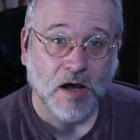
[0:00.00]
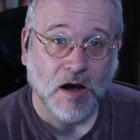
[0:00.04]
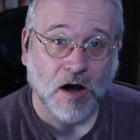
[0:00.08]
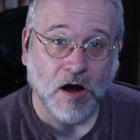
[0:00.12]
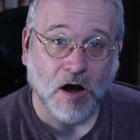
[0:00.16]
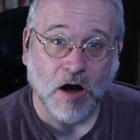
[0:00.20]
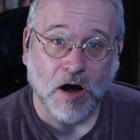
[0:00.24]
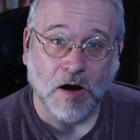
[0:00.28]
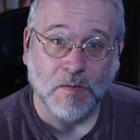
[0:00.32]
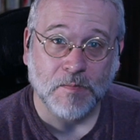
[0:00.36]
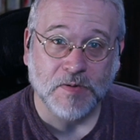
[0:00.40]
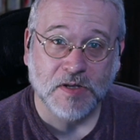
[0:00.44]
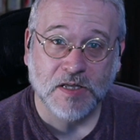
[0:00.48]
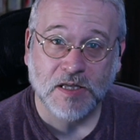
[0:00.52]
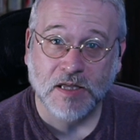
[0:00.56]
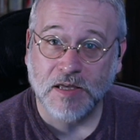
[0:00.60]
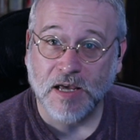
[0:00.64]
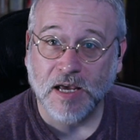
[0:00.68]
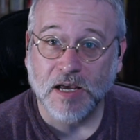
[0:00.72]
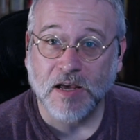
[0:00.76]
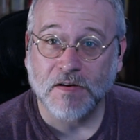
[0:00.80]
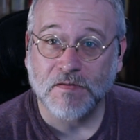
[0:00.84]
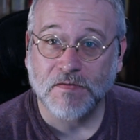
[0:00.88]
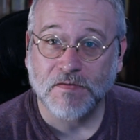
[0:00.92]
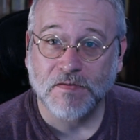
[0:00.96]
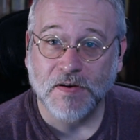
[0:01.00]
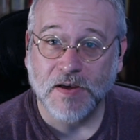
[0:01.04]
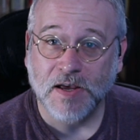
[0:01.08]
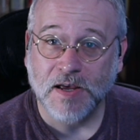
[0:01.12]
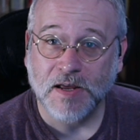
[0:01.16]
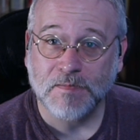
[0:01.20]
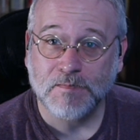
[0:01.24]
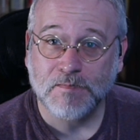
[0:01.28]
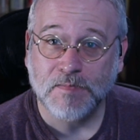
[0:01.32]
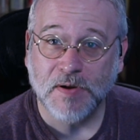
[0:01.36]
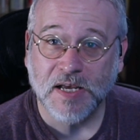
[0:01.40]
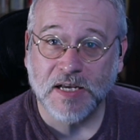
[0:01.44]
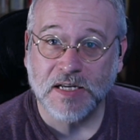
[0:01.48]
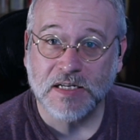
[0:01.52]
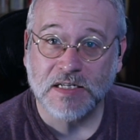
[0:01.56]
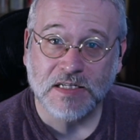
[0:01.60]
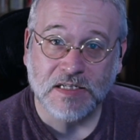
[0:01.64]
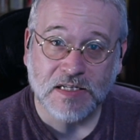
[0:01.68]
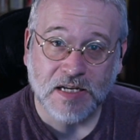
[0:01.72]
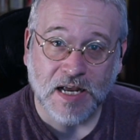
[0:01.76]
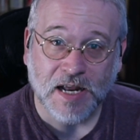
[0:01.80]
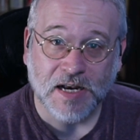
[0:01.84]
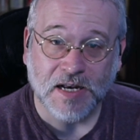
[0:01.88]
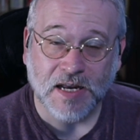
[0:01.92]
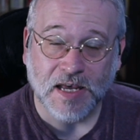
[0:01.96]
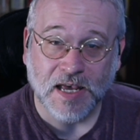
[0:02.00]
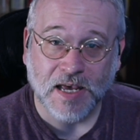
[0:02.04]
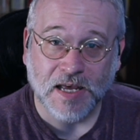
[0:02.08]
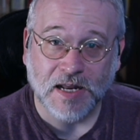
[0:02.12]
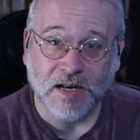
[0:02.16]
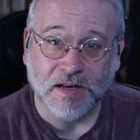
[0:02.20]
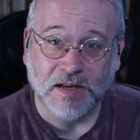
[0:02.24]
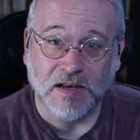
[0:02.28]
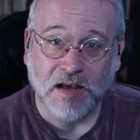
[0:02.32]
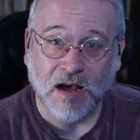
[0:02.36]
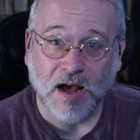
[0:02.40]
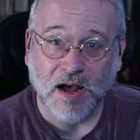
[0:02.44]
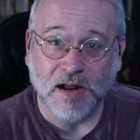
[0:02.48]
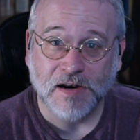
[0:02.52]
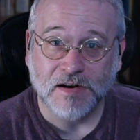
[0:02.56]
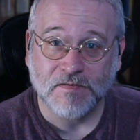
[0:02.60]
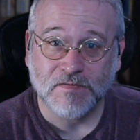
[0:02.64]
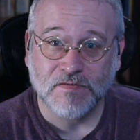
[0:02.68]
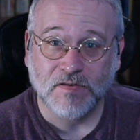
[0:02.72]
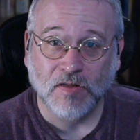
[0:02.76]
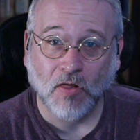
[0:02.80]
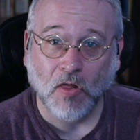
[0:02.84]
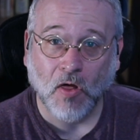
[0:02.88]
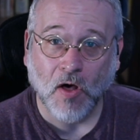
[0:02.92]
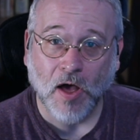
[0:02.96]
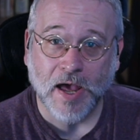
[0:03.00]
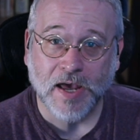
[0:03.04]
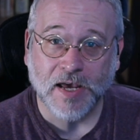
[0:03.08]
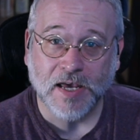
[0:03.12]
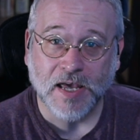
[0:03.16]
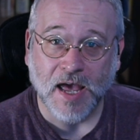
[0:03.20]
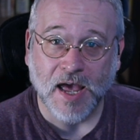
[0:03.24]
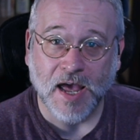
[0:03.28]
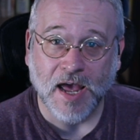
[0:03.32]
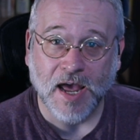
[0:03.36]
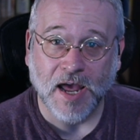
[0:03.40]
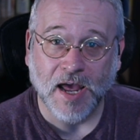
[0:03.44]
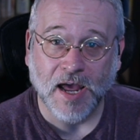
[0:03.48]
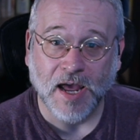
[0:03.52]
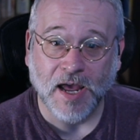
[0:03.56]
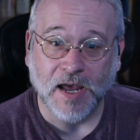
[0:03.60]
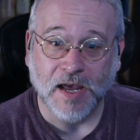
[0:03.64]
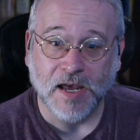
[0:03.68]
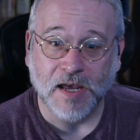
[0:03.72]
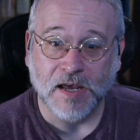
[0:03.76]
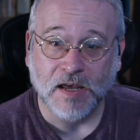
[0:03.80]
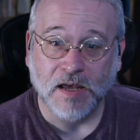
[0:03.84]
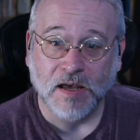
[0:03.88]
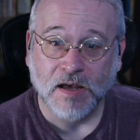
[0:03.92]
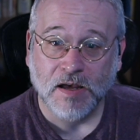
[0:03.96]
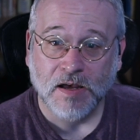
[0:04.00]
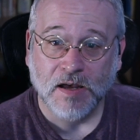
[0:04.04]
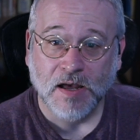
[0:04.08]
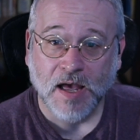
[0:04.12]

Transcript: Um, think of it being set in kind of like a